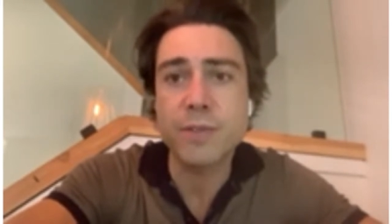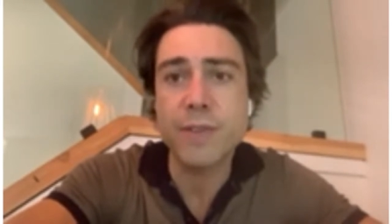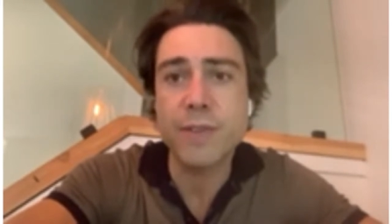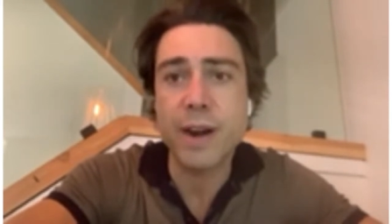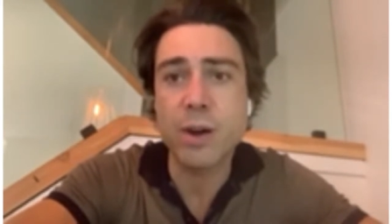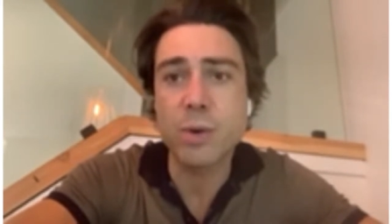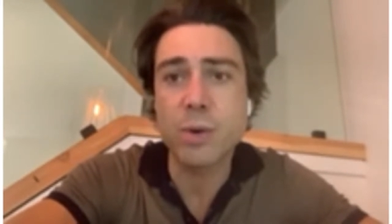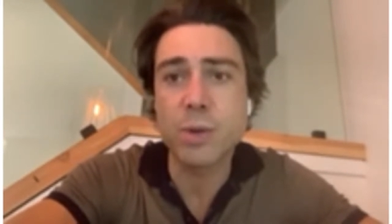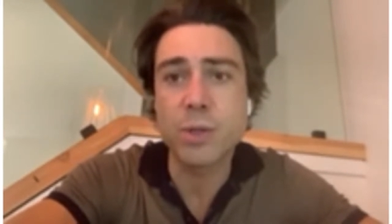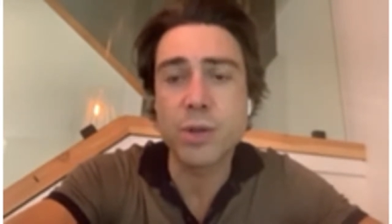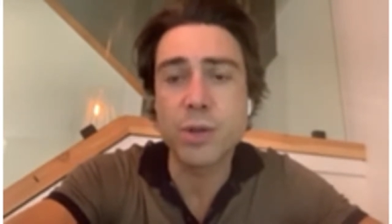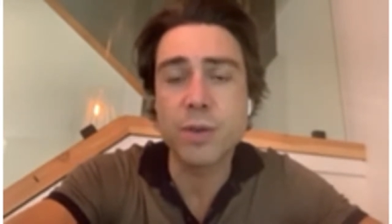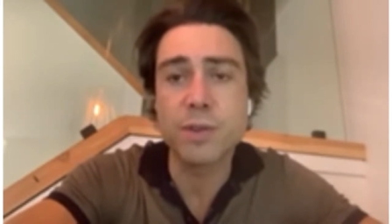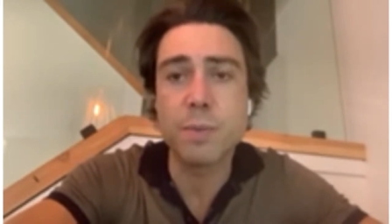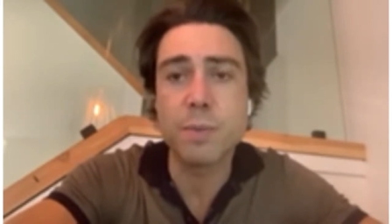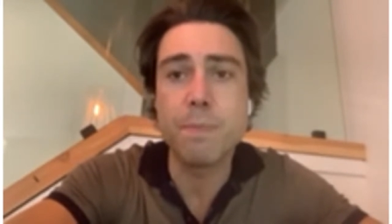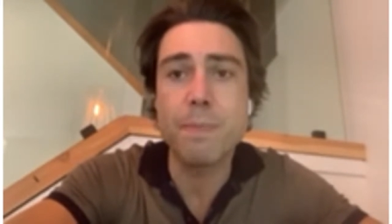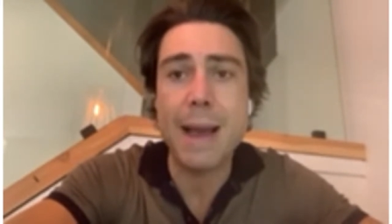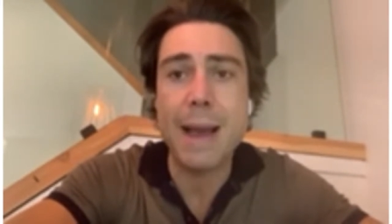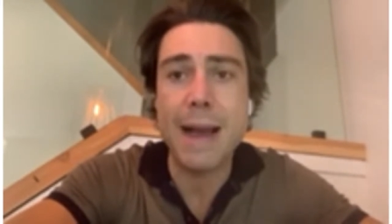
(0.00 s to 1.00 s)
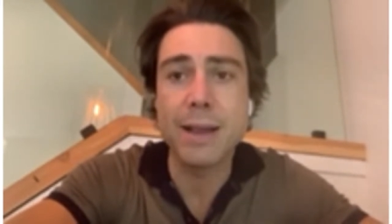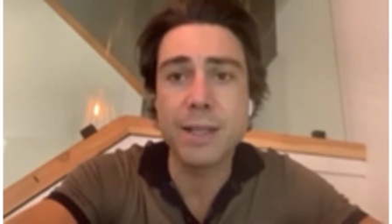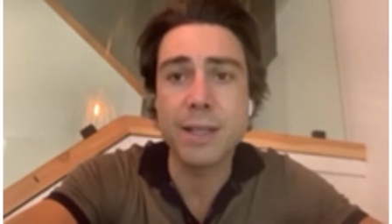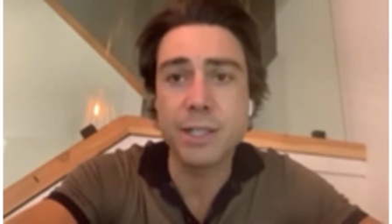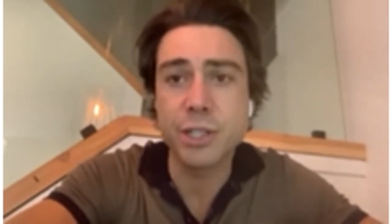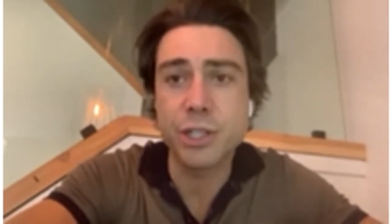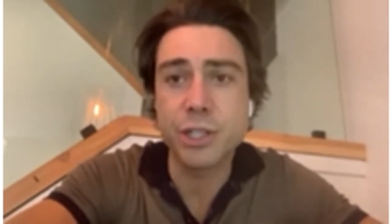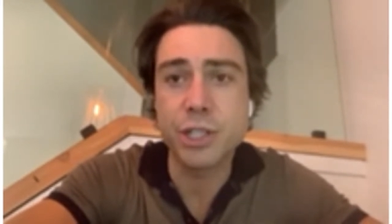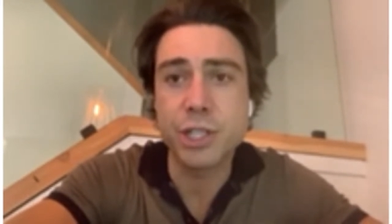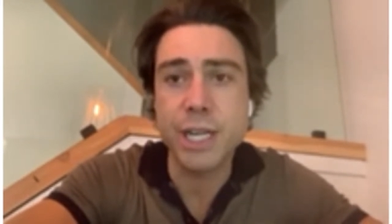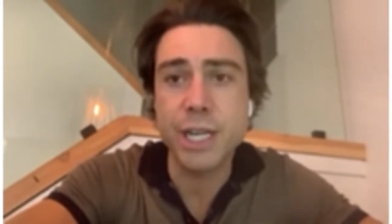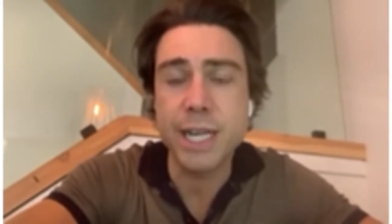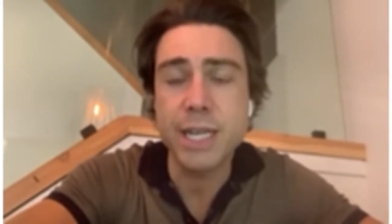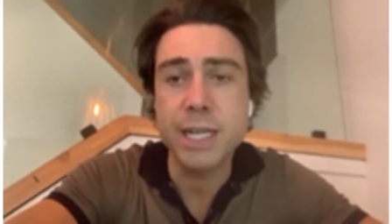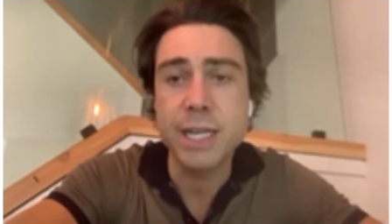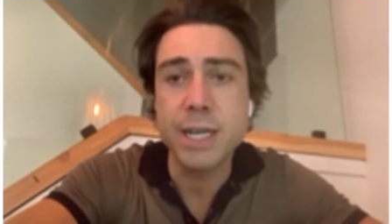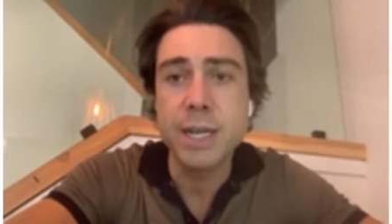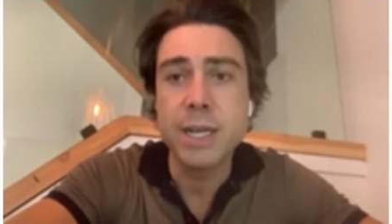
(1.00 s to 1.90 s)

Federal Reserve's balance sheet.